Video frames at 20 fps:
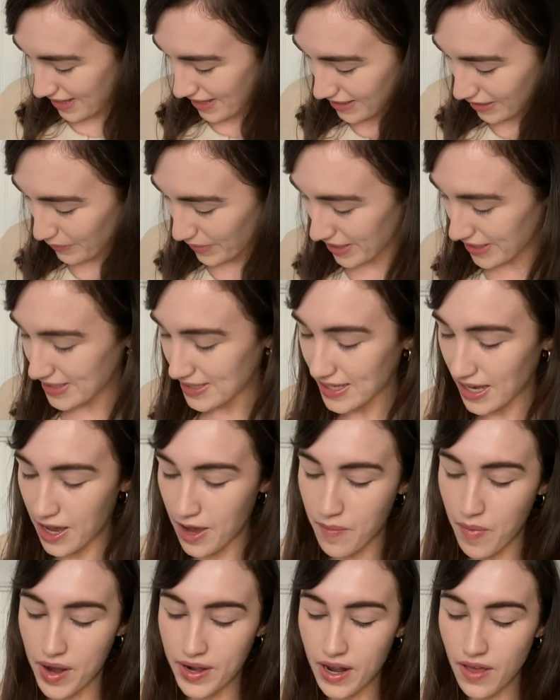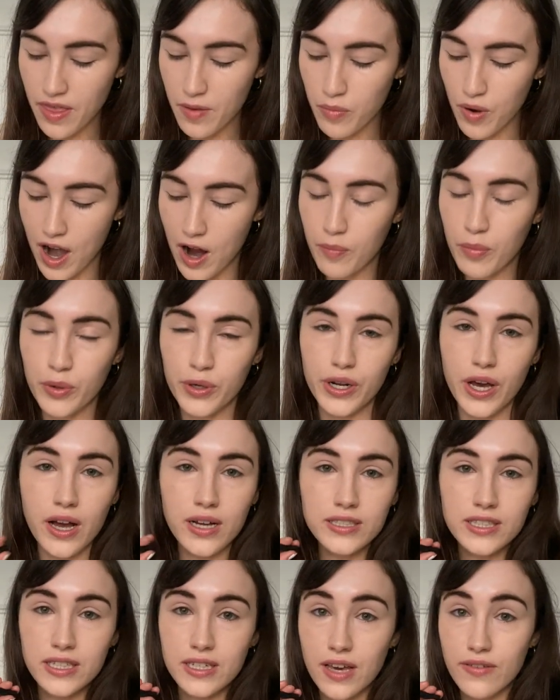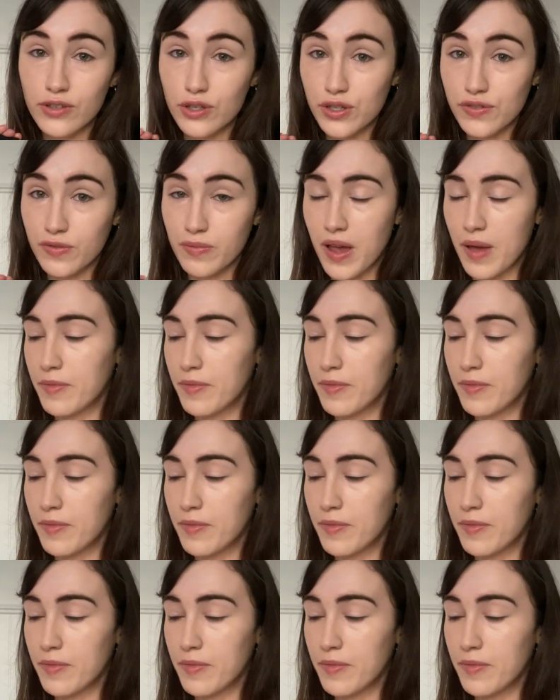Anyways, another brow product that I've used from